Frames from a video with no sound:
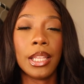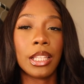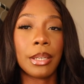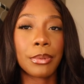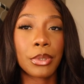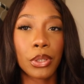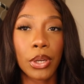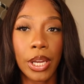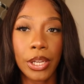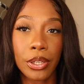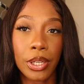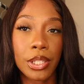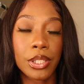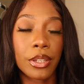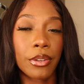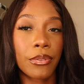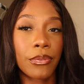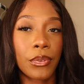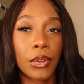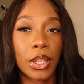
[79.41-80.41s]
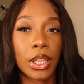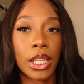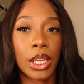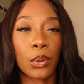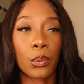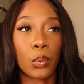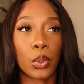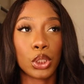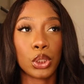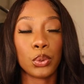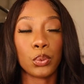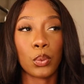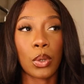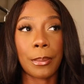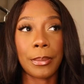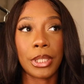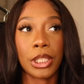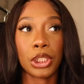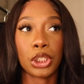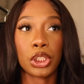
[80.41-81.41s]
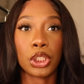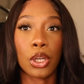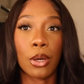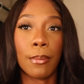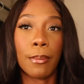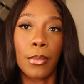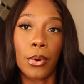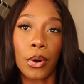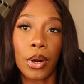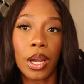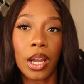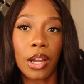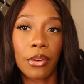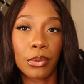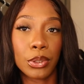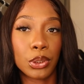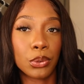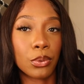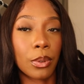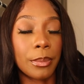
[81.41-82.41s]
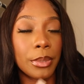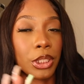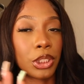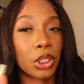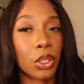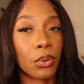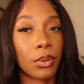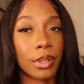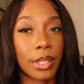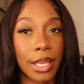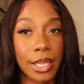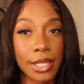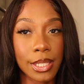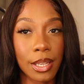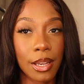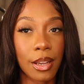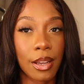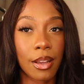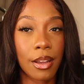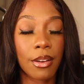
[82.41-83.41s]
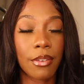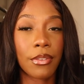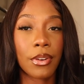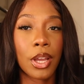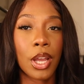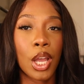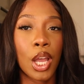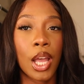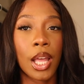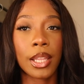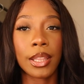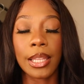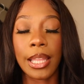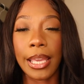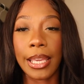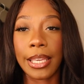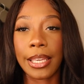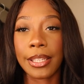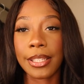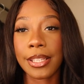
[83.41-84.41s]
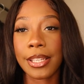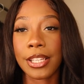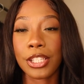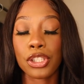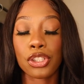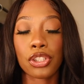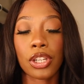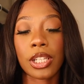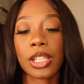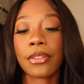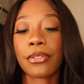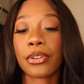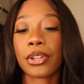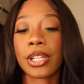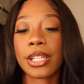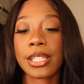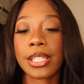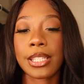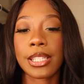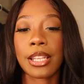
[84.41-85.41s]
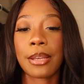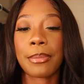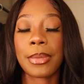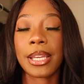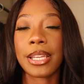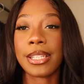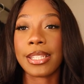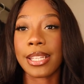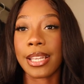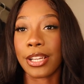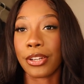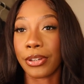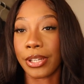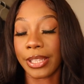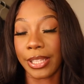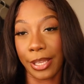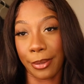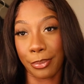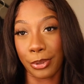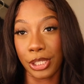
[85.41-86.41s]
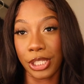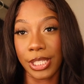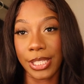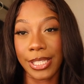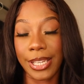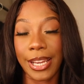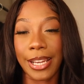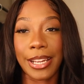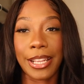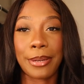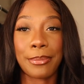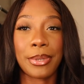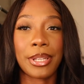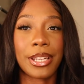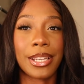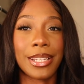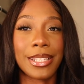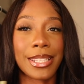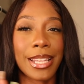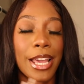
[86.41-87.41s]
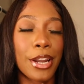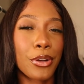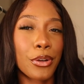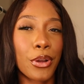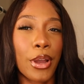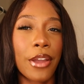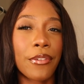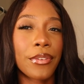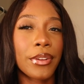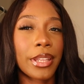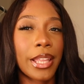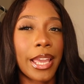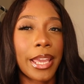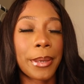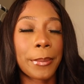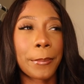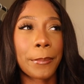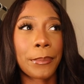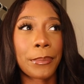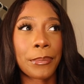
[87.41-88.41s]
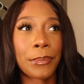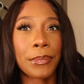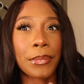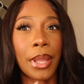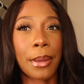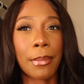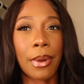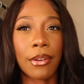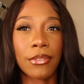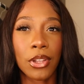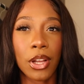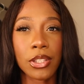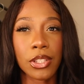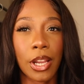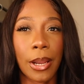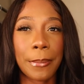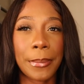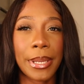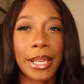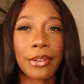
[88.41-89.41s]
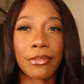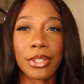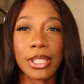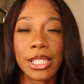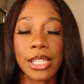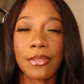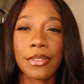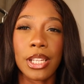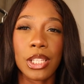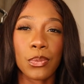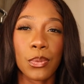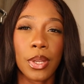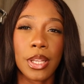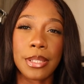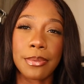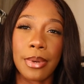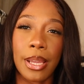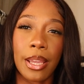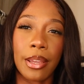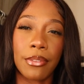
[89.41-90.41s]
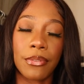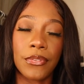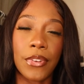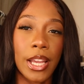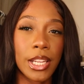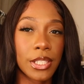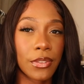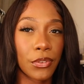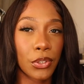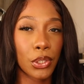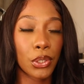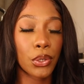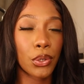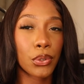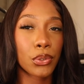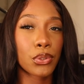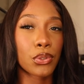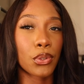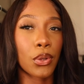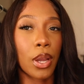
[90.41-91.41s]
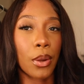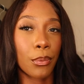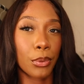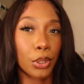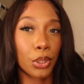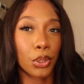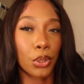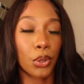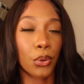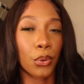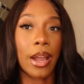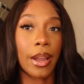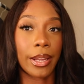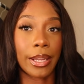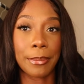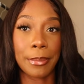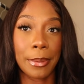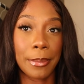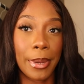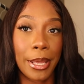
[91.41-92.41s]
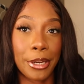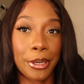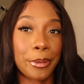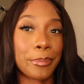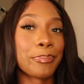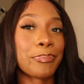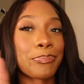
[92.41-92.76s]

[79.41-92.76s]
let me know how you guys are feeling what you want me to show more of what you want me to show less of like constructive criticism is greatly appreciated because i don't know i feel like my vlogs aren't being received as well as my fashion videos so i want to know how i can be better